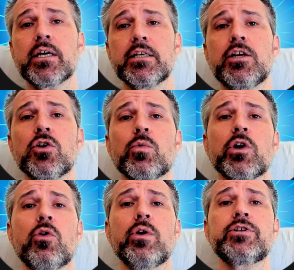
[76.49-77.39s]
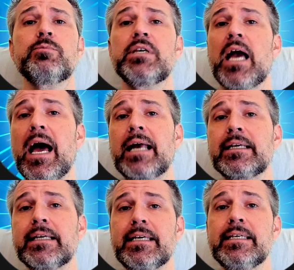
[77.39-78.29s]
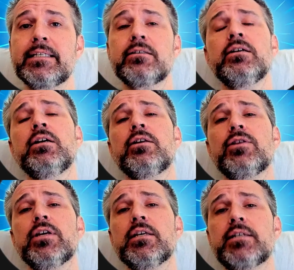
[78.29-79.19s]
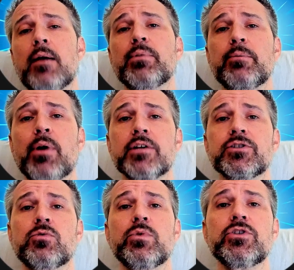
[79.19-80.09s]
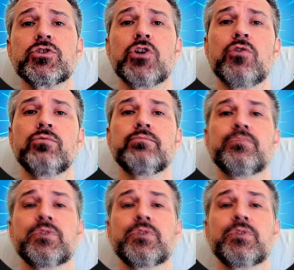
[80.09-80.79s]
And here we're going to be adding in the template project we just shown.